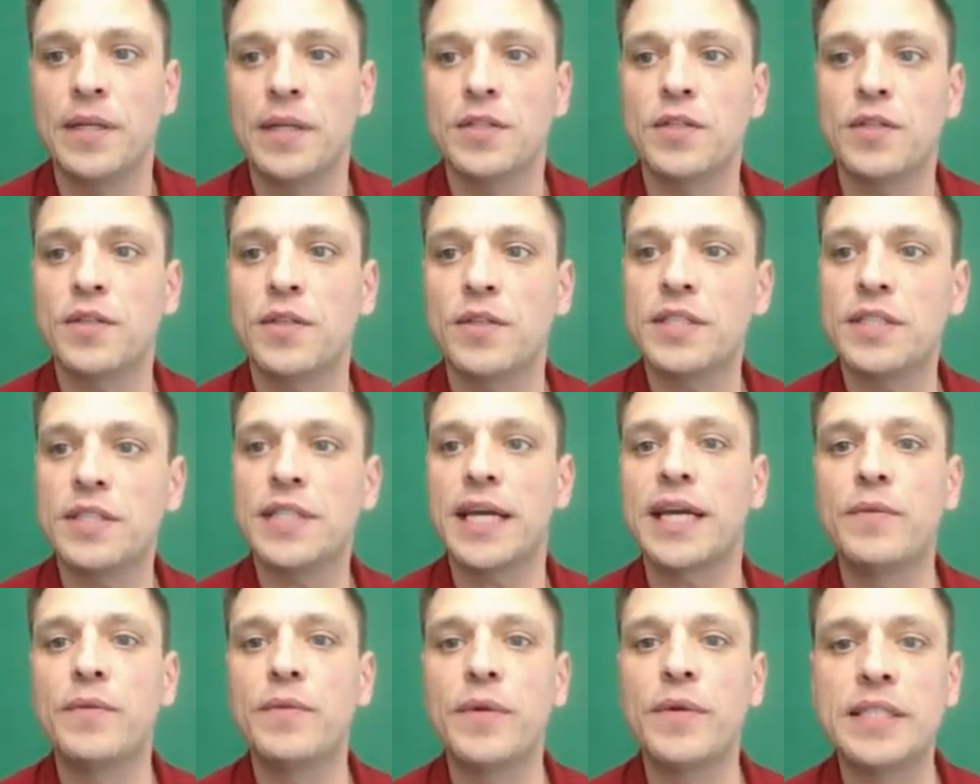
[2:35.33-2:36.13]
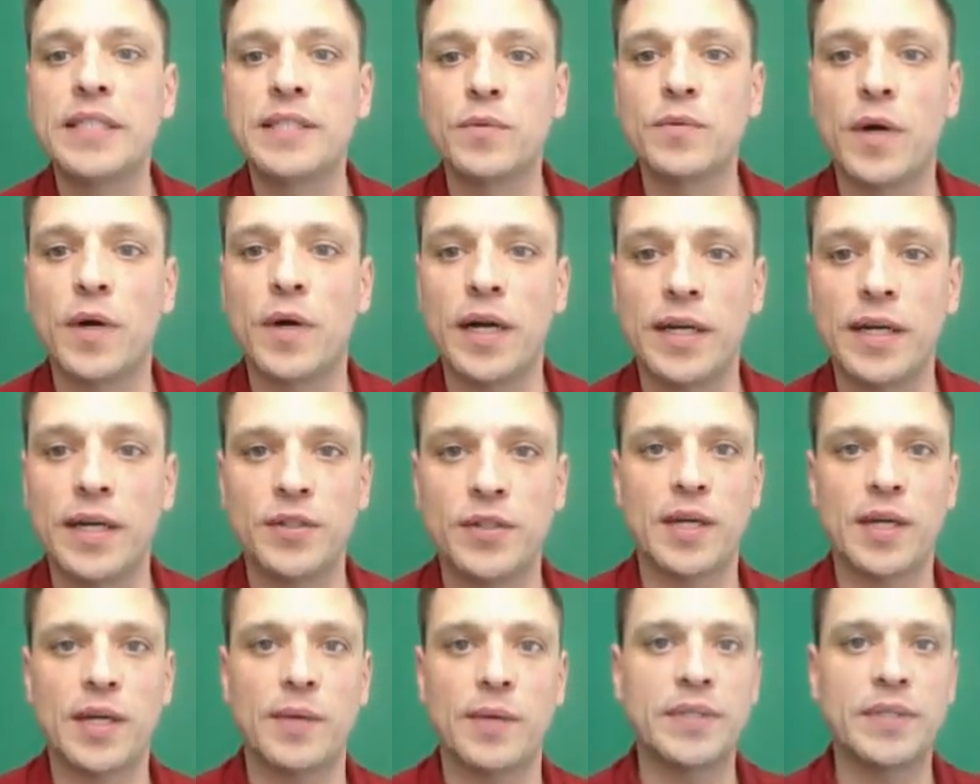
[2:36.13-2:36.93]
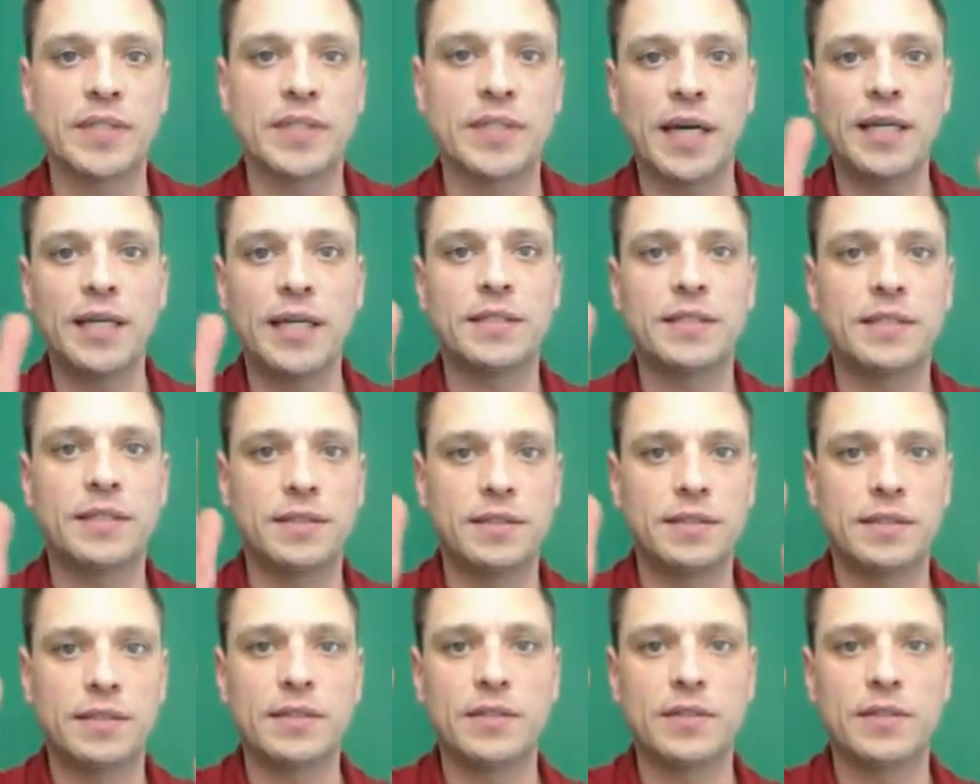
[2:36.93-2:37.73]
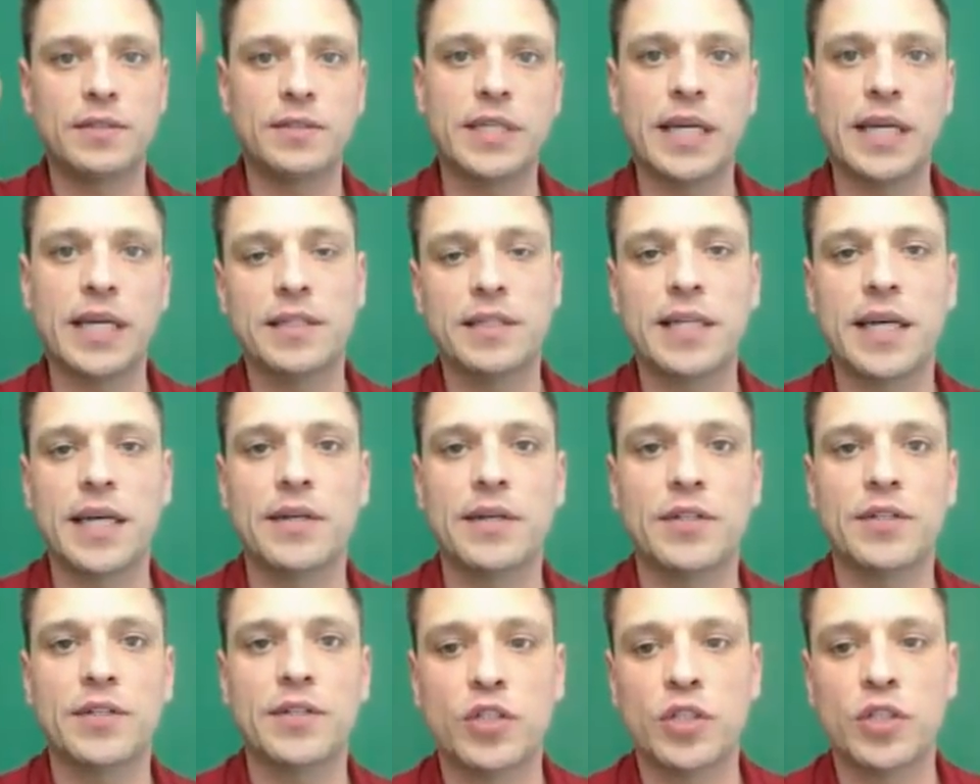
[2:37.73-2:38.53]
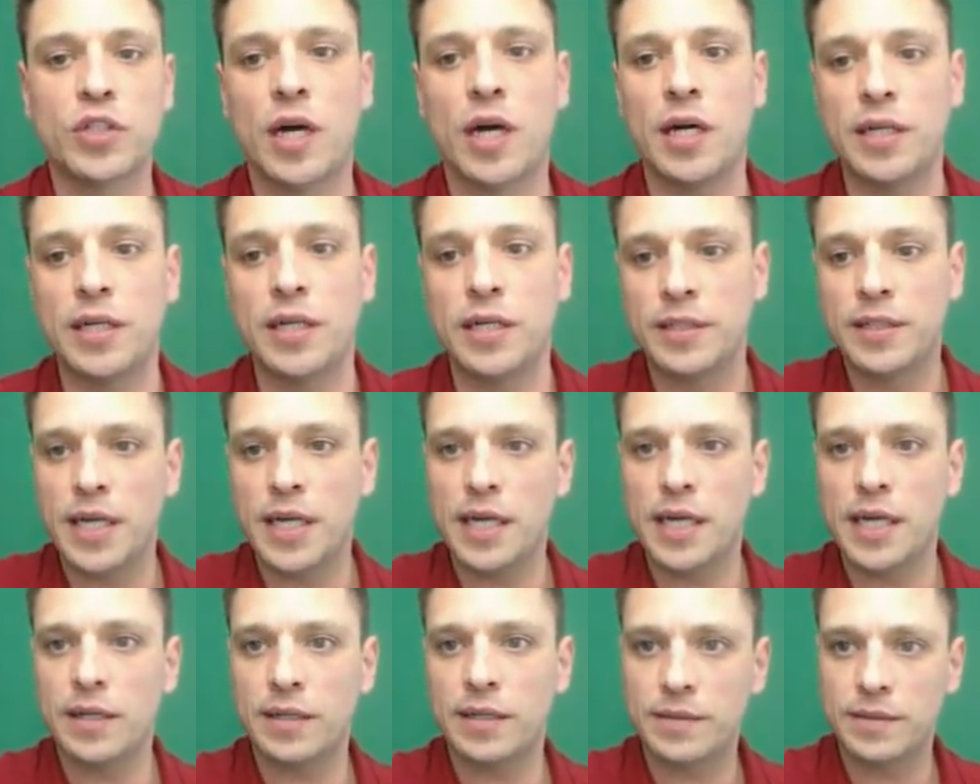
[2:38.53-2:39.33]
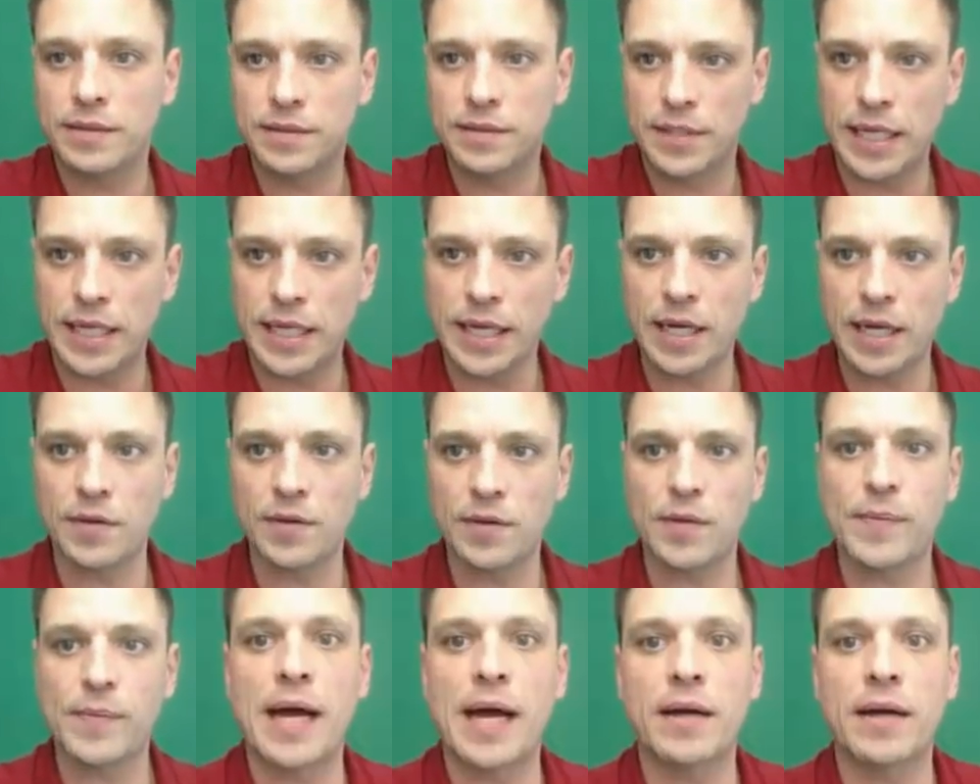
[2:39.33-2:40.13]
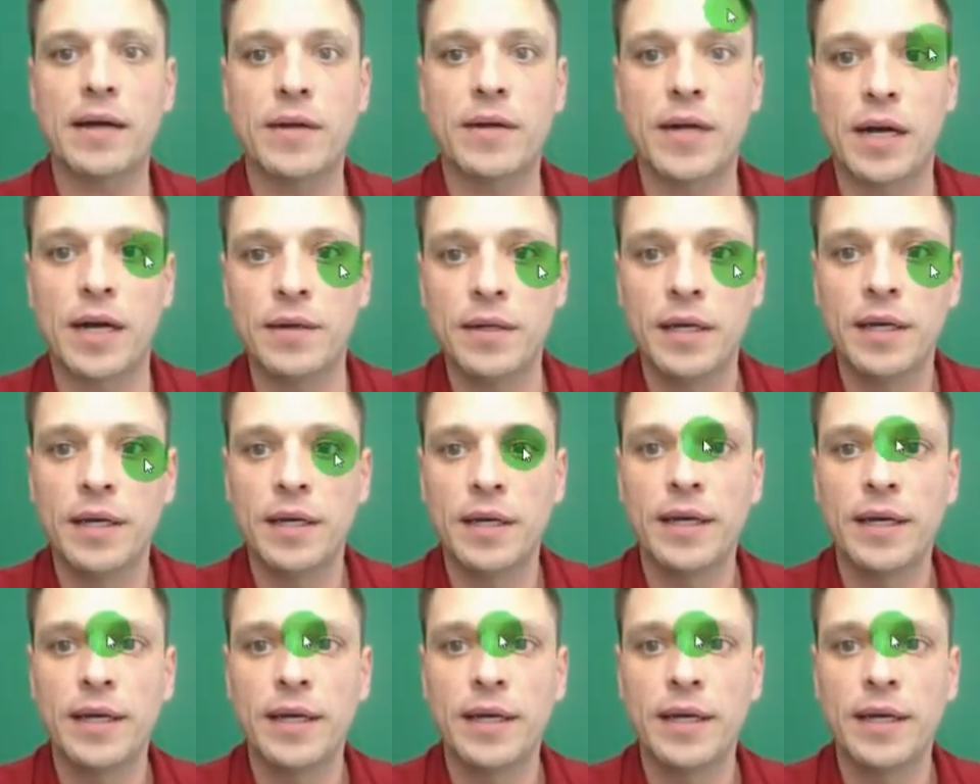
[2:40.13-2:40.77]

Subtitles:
So the second reason why I do that, besides, you know, to get a tighter shot and kind of take out the background,